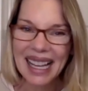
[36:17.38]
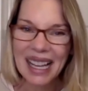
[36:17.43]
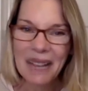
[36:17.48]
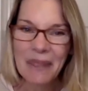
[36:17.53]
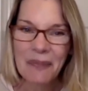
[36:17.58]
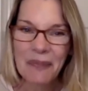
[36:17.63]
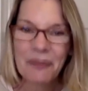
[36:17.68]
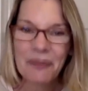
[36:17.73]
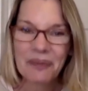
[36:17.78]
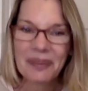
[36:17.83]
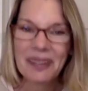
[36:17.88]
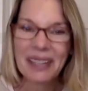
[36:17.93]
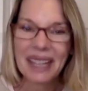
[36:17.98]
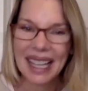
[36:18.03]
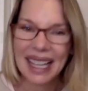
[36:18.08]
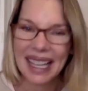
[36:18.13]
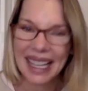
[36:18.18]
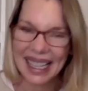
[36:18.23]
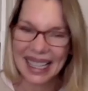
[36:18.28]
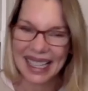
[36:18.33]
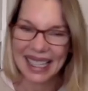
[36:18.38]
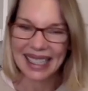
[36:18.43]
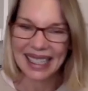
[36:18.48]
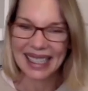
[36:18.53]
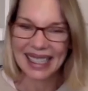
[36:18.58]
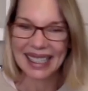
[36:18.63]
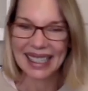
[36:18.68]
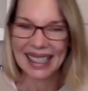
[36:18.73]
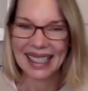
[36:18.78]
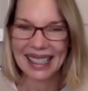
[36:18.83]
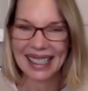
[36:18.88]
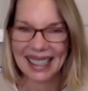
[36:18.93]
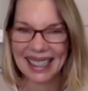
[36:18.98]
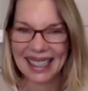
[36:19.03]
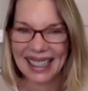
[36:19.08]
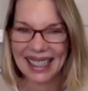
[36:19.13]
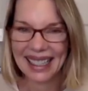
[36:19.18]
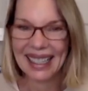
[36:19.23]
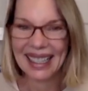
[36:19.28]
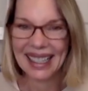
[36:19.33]
No, it makes
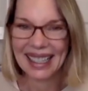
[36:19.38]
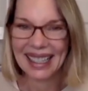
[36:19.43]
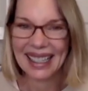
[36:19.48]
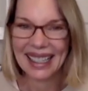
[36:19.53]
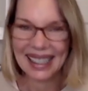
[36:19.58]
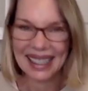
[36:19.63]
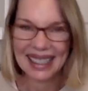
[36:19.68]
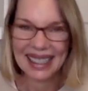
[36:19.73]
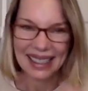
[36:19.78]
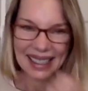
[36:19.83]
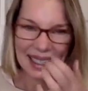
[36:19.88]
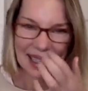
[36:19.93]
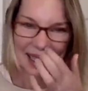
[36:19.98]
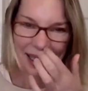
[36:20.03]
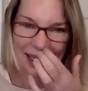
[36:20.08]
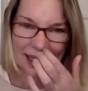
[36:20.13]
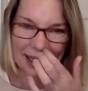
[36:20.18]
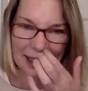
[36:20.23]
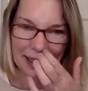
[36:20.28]
sense though. Yeah.